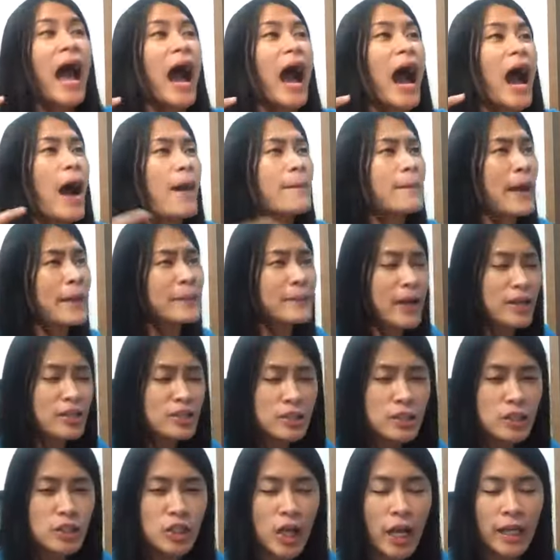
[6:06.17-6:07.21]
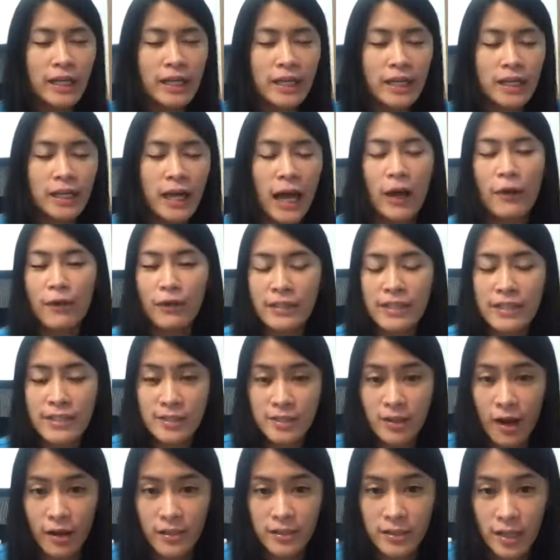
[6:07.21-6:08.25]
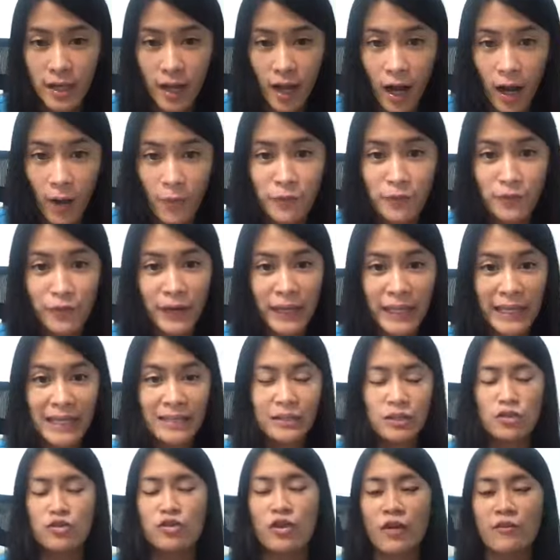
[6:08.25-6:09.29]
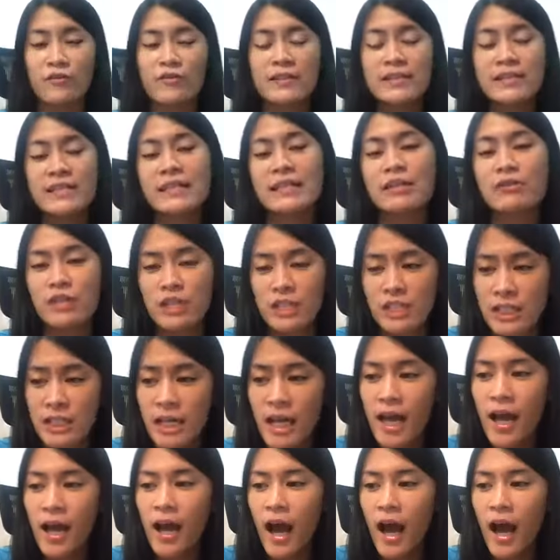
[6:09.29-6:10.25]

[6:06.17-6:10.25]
I'm actually checking, I already start reading the Traffic Secrets.